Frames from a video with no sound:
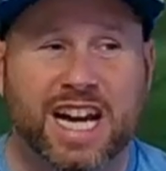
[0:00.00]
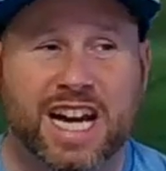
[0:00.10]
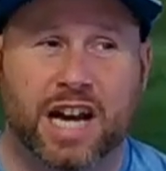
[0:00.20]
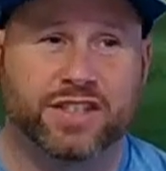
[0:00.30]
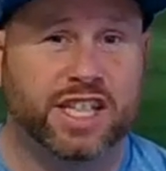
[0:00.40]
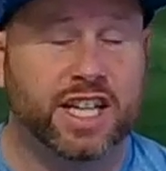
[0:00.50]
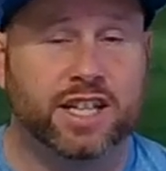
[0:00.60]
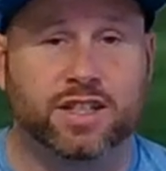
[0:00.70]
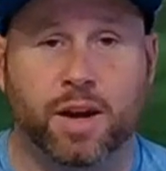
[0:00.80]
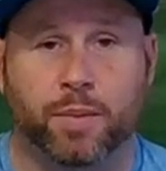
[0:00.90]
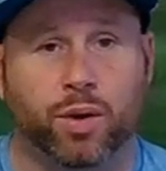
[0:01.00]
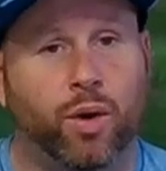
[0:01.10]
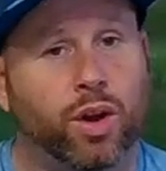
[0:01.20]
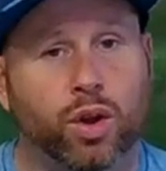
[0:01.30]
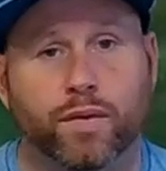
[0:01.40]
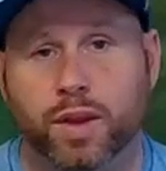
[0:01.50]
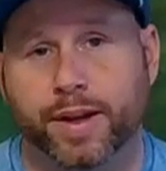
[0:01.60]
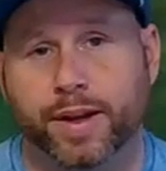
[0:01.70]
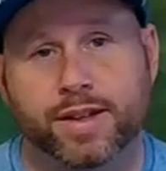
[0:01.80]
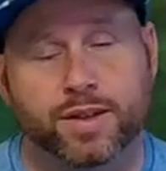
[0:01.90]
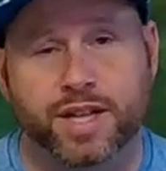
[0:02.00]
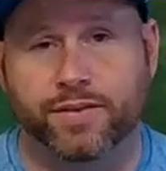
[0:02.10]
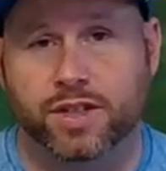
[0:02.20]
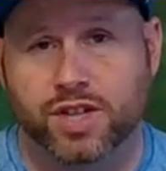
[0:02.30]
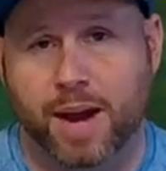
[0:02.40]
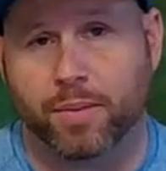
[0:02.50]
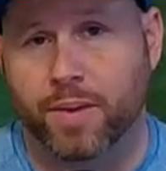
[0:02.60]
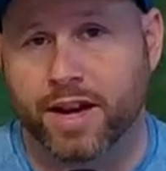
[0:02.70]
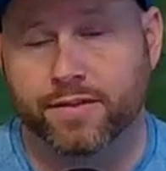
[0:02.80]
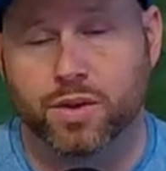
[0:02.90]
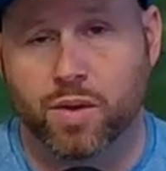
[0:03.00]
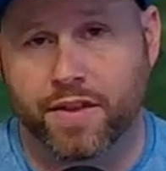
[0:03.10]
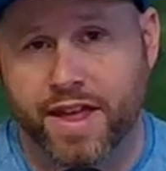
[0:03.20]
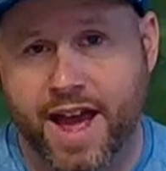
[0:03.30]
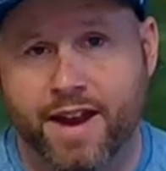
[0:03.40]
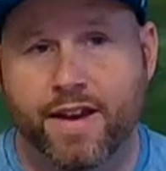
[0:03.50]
I've seen his number all over the place. So definitely shop around if you want that.